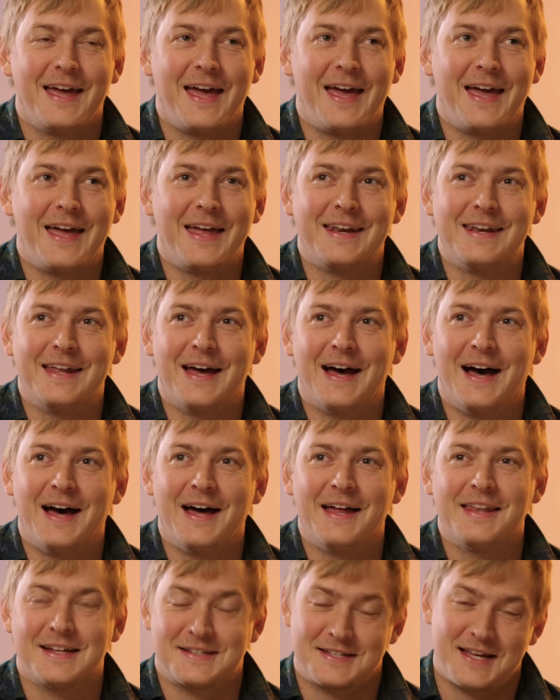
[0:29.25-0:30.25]
And
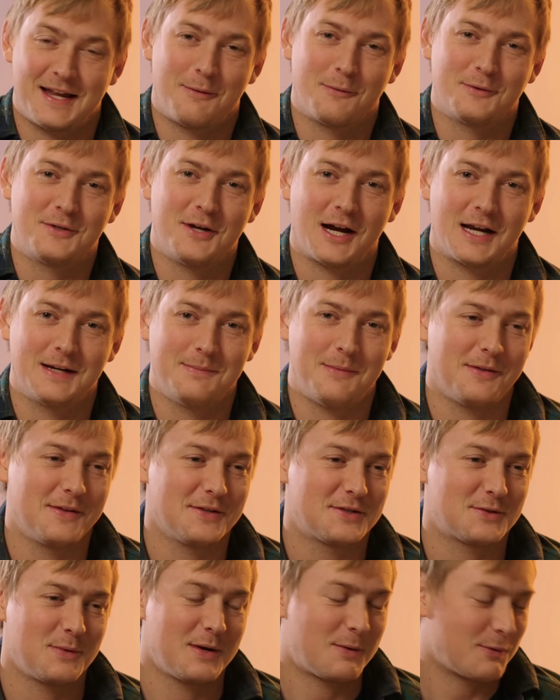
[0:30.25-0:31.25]
uh, that's kind of what we're talking about
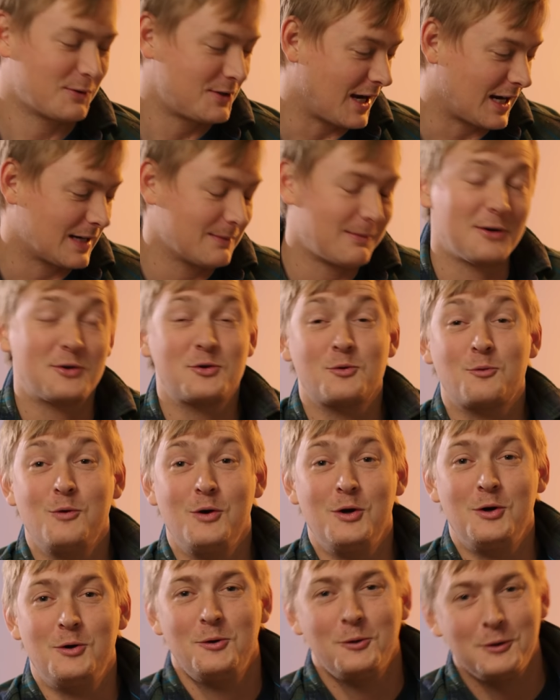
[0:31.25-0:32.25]
this week. We're talking about
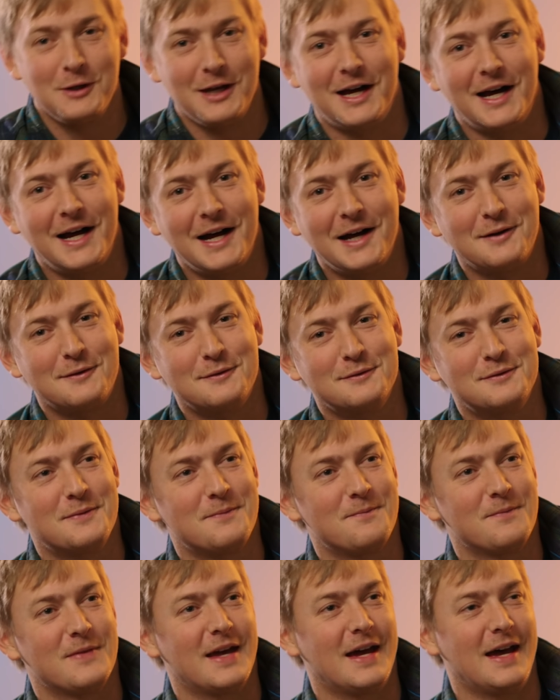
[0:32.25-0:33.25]
true love
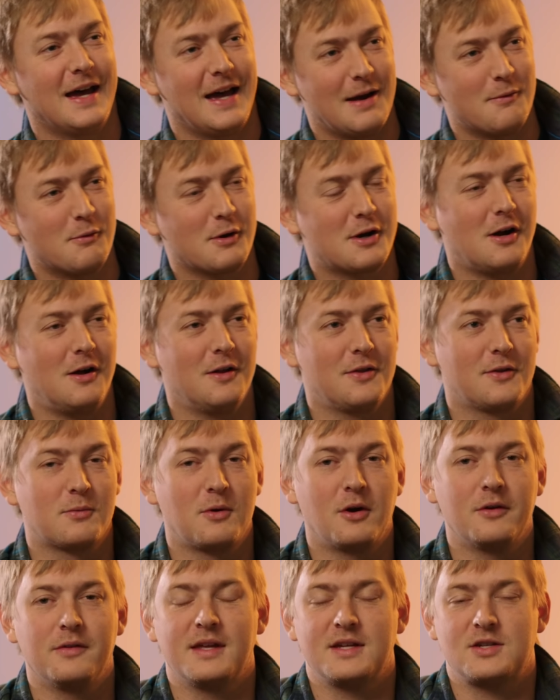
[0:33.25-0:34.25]
uh, we're calling it the
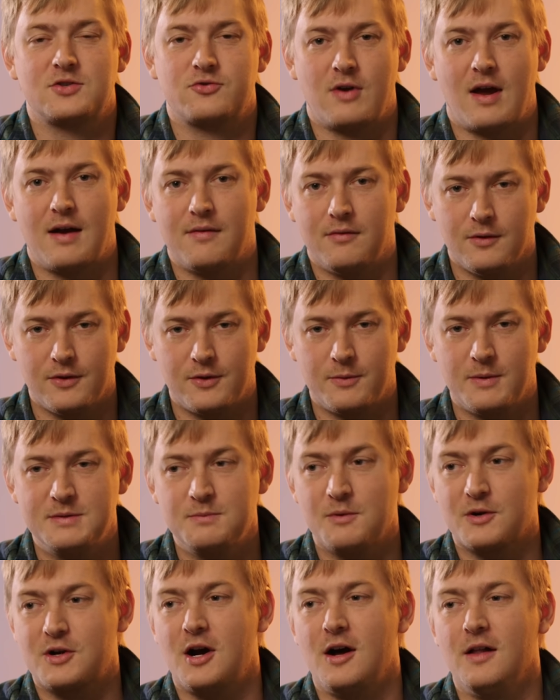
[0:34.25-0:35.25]
road less traveled. The
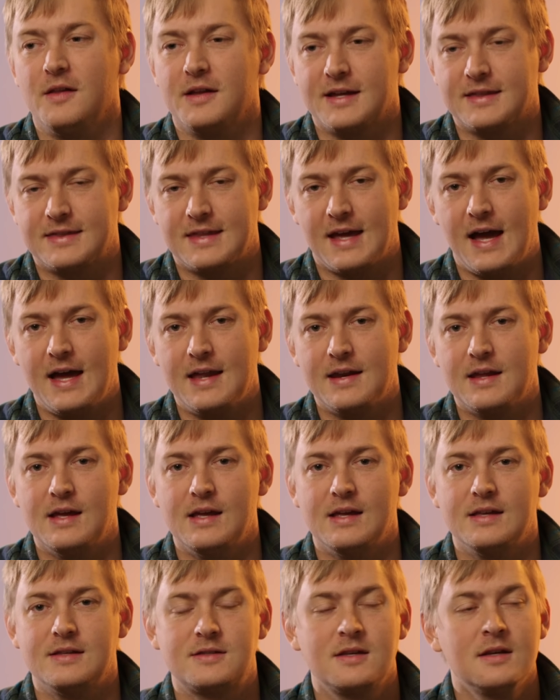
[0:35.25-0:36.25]
reason we're calling it that
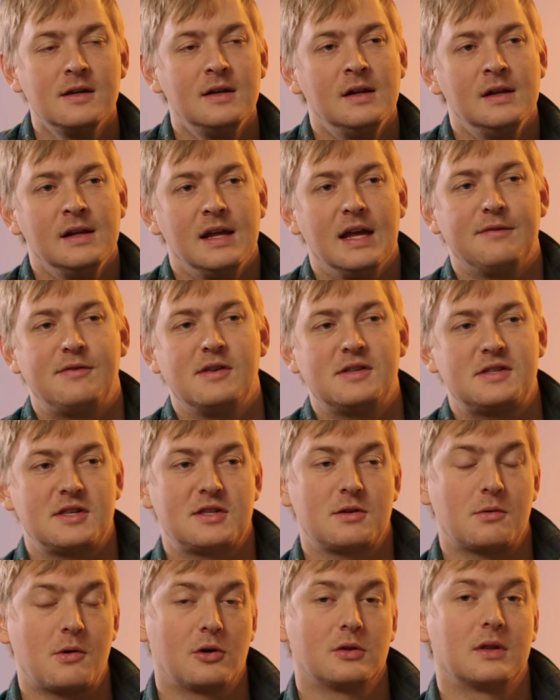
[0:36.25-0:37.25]
is if this
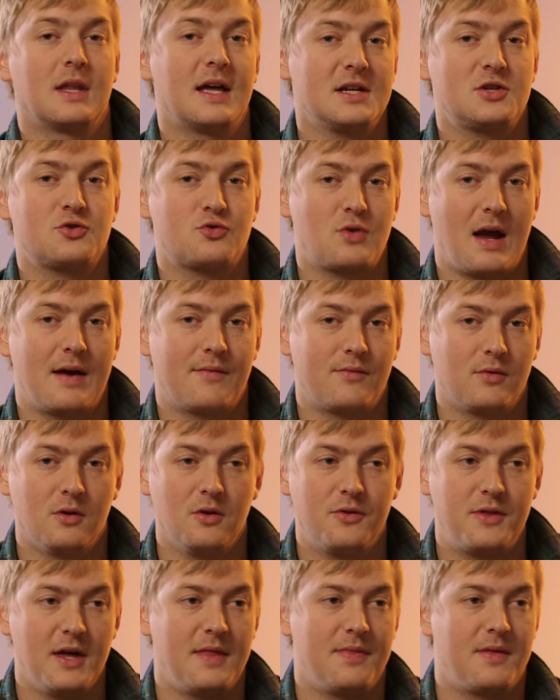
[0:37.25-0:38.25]
is the road less
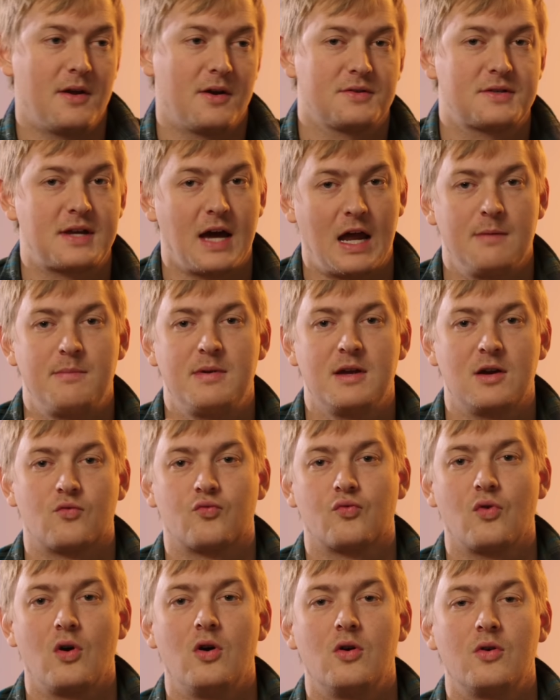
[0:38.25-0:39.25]
traveled, then there's got to be a
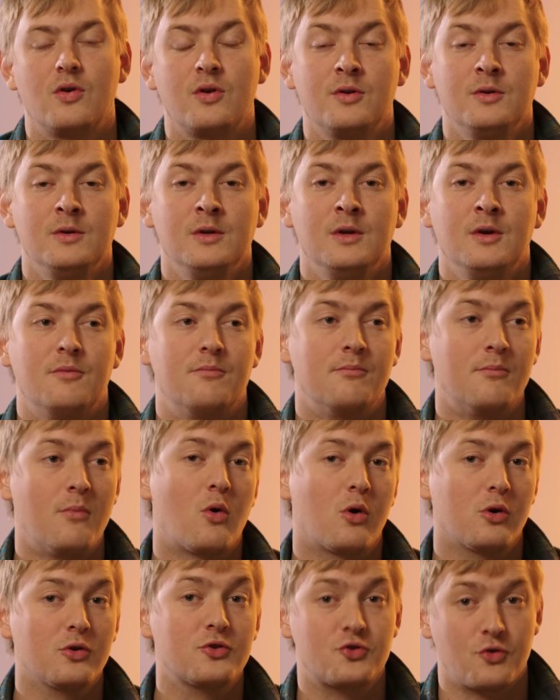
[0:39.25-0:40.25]
road
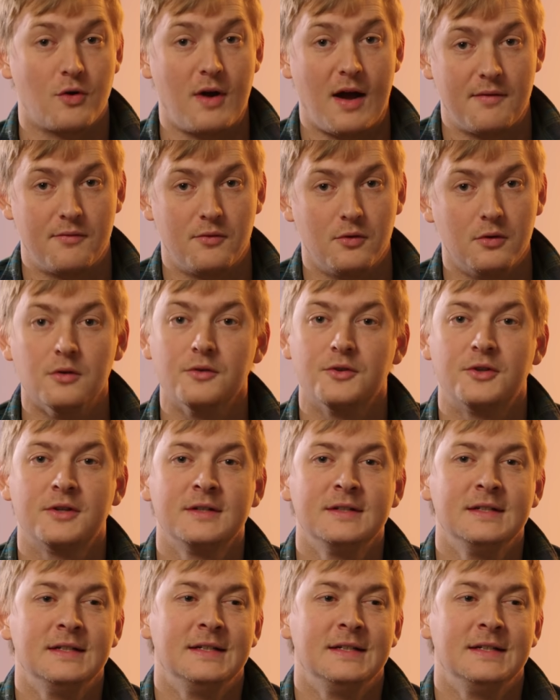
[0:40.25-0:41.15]
more traveled.